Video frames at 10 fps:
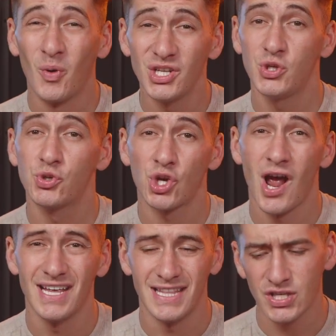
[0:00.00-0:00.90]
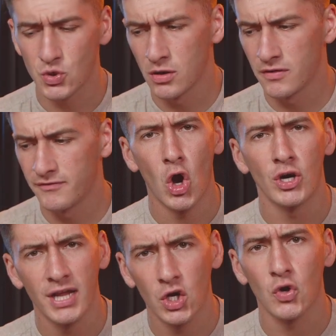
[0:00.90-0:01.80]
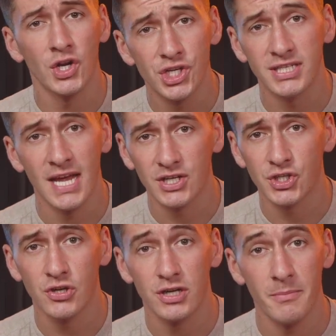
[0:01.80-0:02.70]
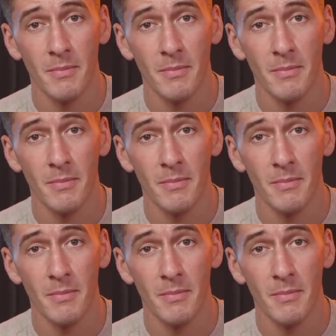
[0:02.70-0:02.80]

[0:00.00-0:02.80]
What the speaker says: once you try it, that sort of hard and crunchy texture in your